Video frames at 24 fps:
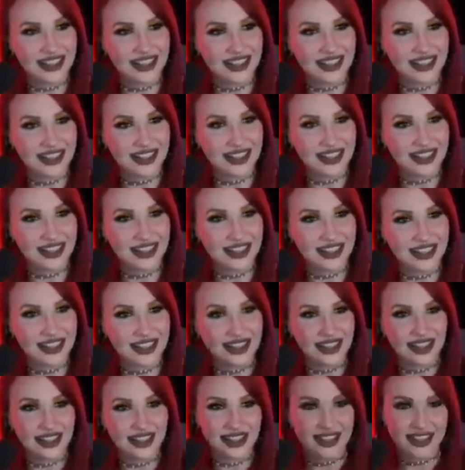
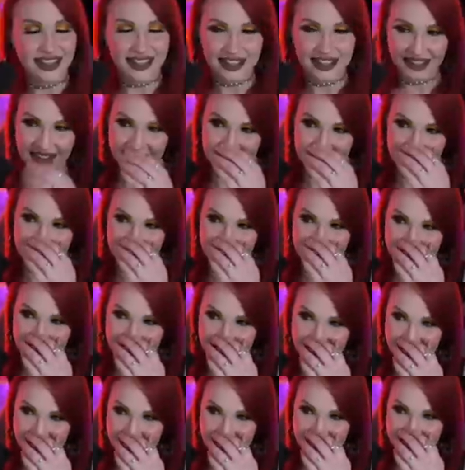
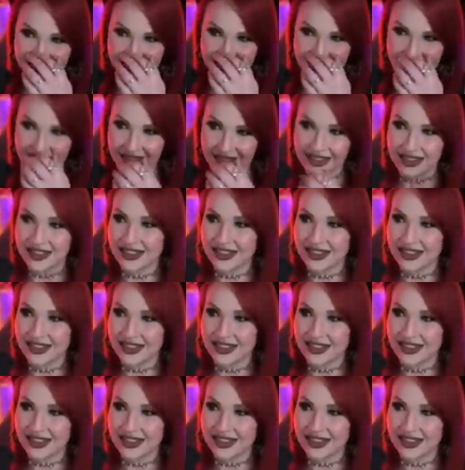The person shown says nothing.